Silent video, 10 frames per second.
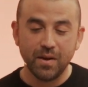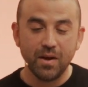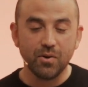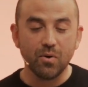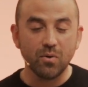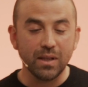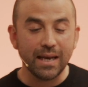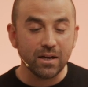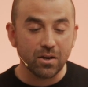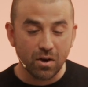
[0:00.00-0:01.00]
your own
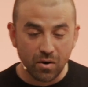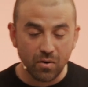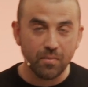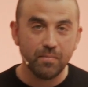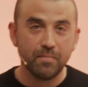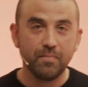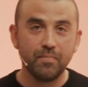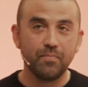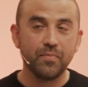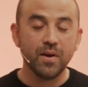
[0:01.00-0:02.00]
letting go.
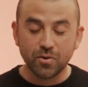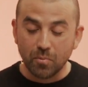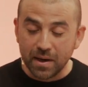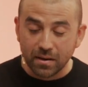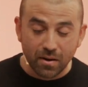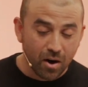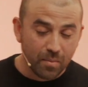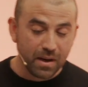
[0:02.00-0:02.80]
Don't be alarmed